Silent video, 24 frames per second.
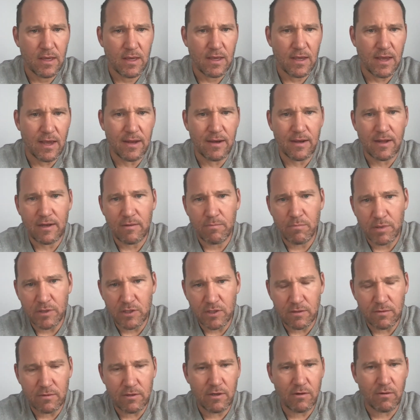
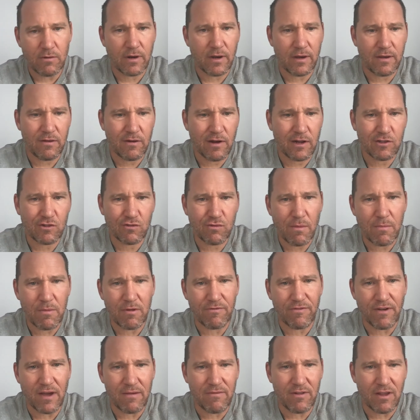but you're not swimming
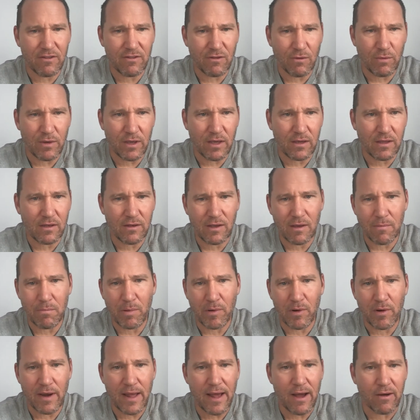5 days a week and get
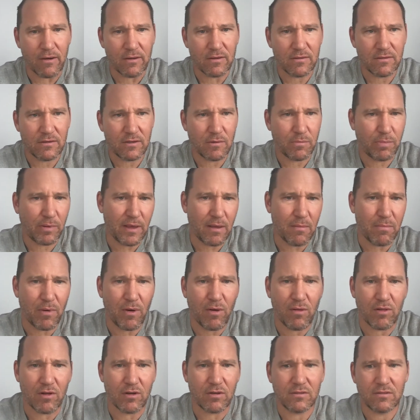burnt out. You're playing
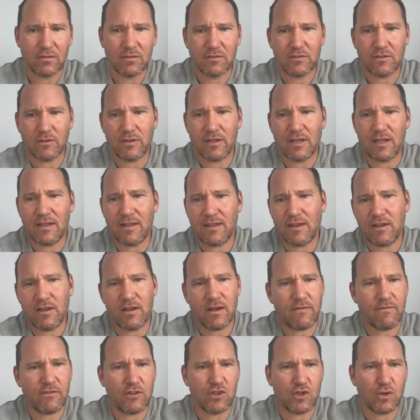polo. And then you
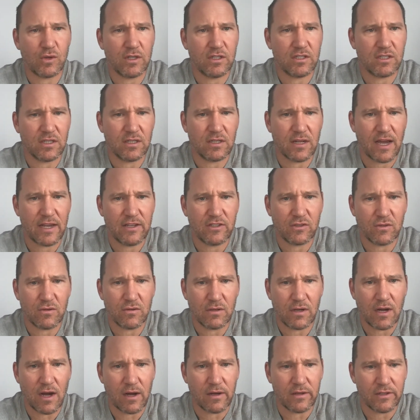have the choice in high school
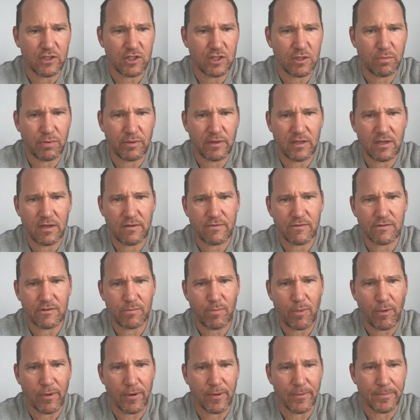and college to play a different
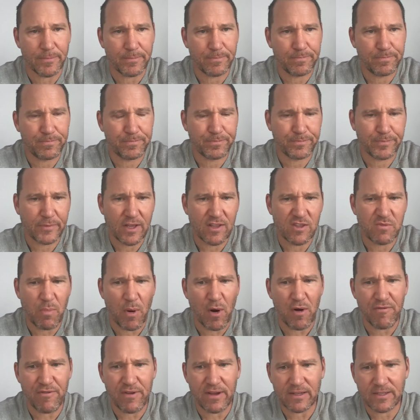sport. It's
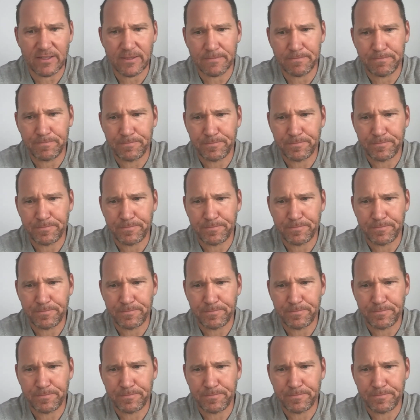perfect.